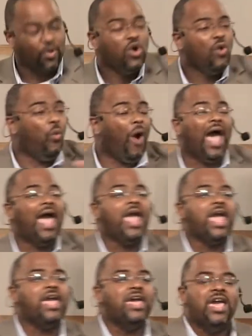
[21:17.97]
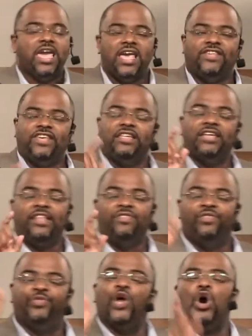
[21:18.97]
Why is he
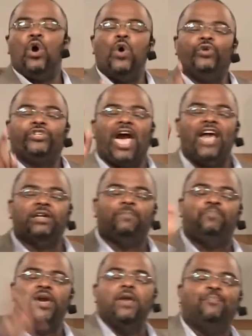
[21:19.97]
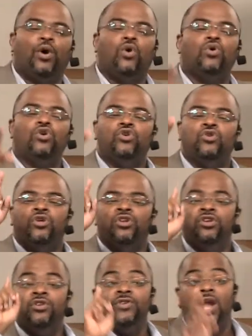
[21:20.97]
letting those kind of people
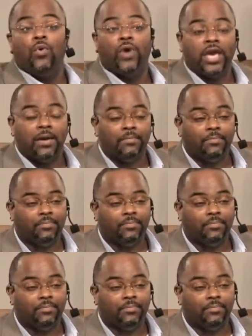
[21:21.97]
know him?